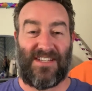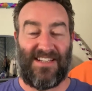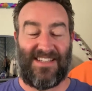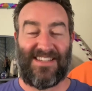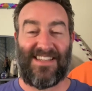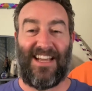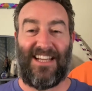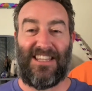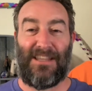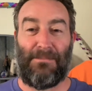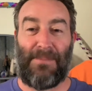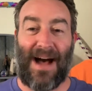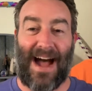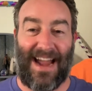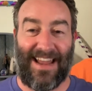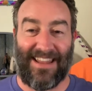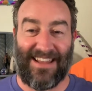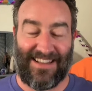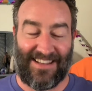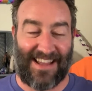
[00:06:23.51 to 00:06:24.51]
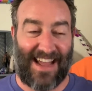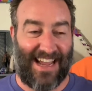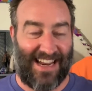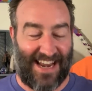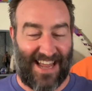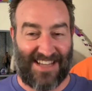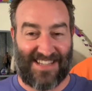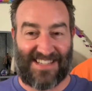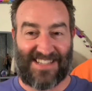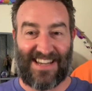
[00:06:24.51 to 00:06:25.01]
It's like the pilot light
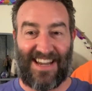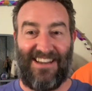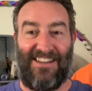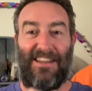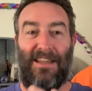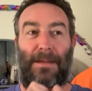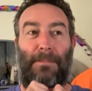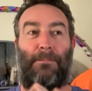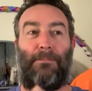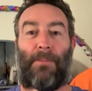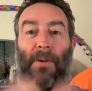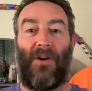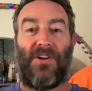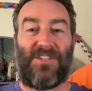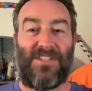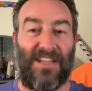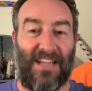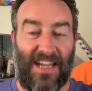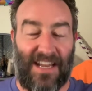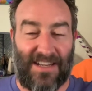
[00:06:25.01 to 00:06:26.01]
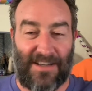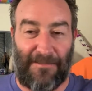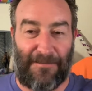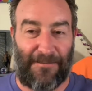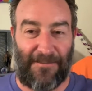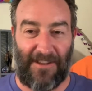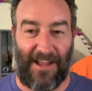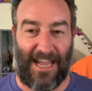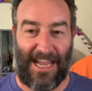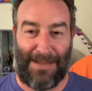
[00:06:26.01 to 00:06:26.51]
and suddenly bursting into
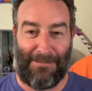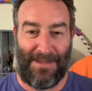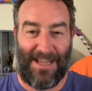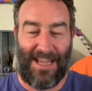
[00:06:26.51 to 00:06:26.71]
flame.